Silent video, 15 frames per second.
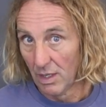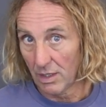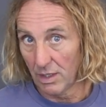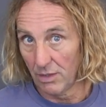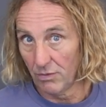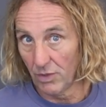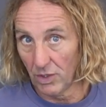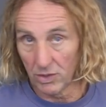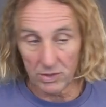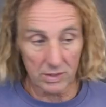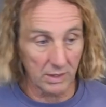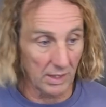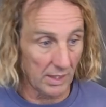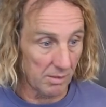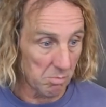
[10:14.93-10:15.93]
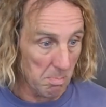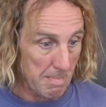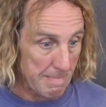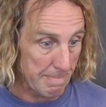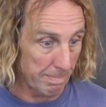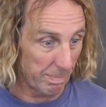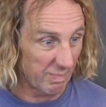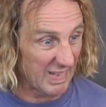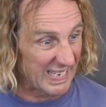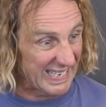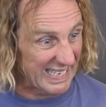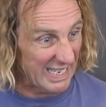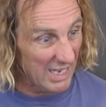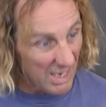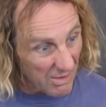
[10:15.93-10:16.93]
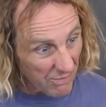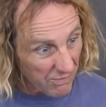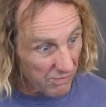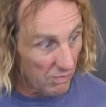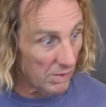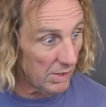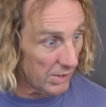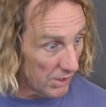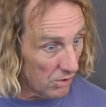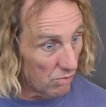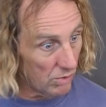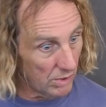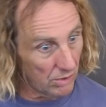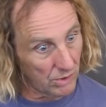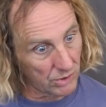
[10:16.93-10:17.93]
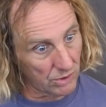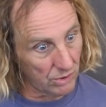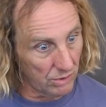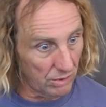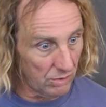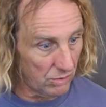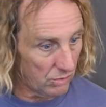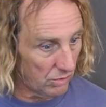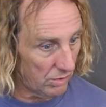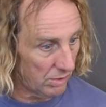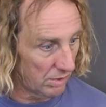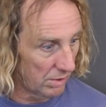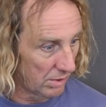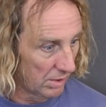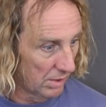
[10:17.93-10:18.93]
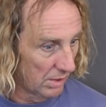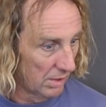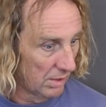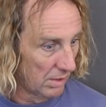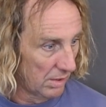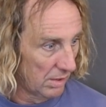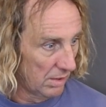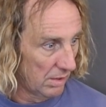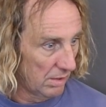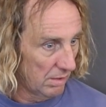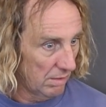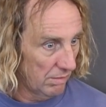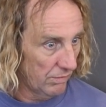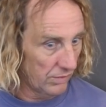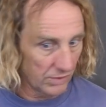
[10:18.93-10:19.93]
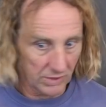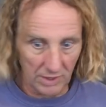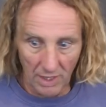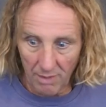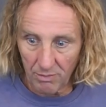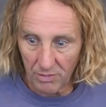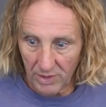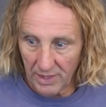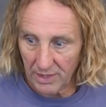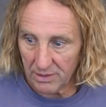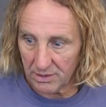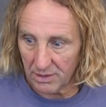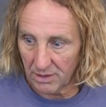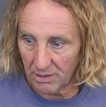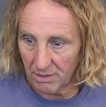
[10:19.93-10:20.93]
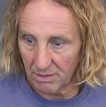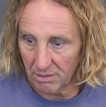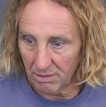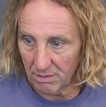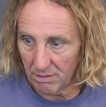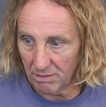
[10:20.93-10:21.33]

Conversely, if you were to, for some reason,